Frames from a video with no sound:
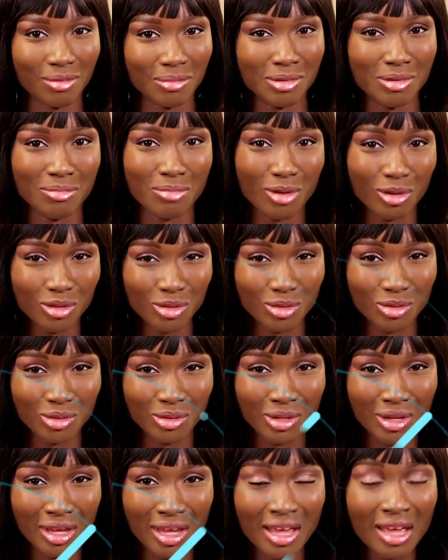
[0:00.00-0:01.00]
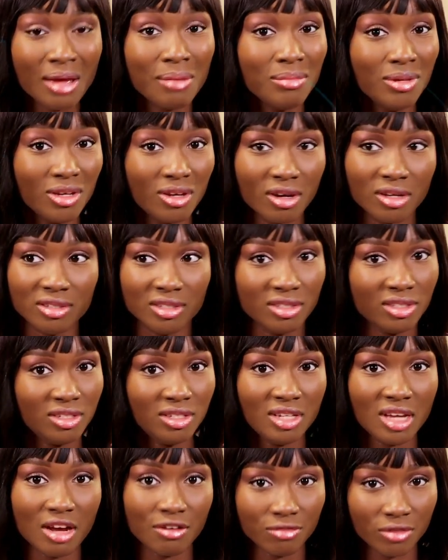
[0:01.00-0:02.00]
from the bottle, because it's
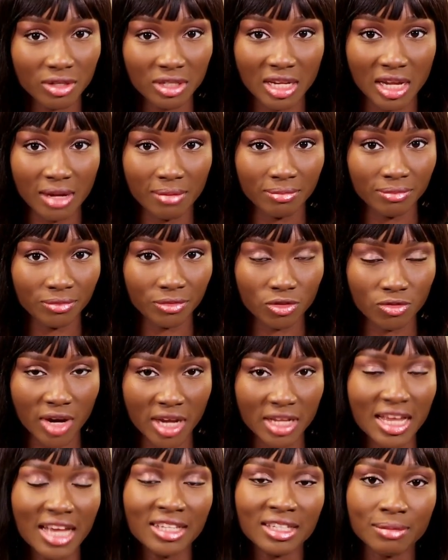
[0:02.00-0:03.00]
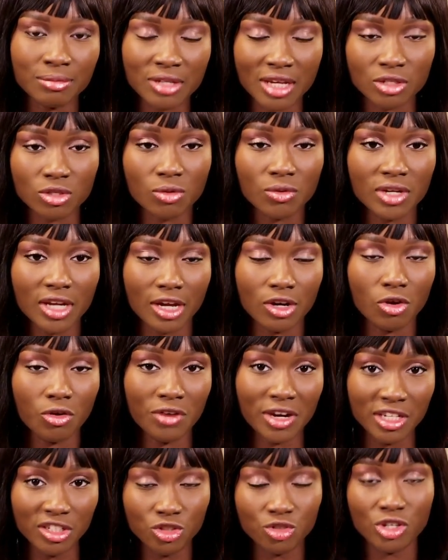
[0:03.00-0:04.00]
easier for them, right? Except you're someone that
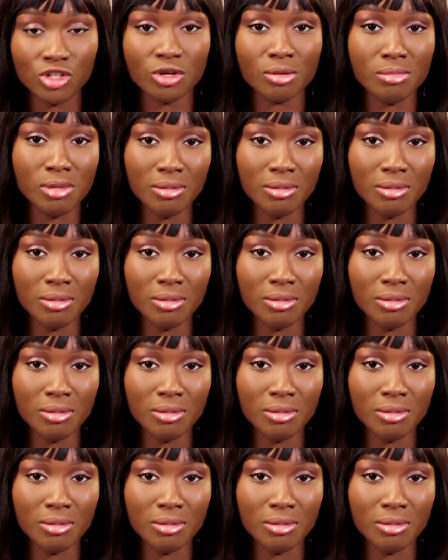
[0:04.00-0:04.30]
already trained your